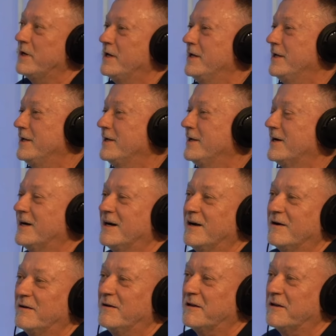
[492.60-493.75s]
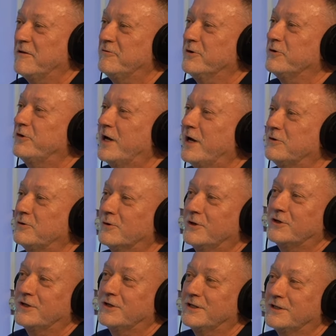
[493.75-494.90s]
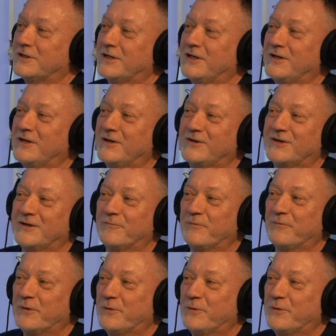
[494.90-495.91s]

he uh, lived in South Georgia, and um,